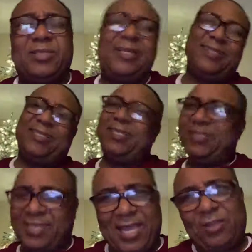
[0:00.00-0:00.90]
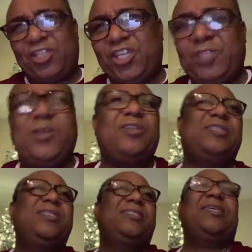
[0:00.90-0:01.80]
then CDC get a chance,
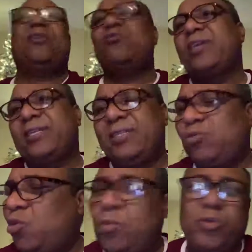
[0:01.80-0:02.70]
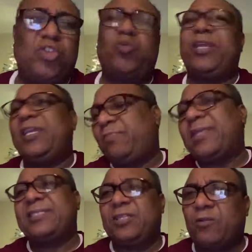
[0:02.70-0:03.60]
because CDC alone gets almost
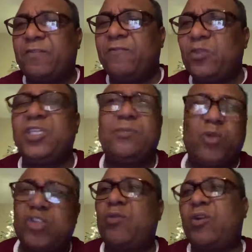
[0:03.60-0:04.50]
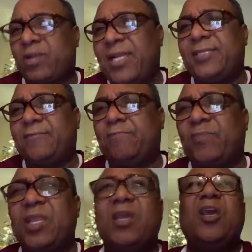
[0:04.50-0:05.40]
28% of the votes in Montserrat County.
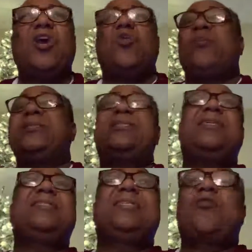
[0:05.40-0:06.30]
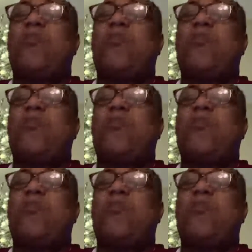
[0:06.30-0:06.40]
When CDC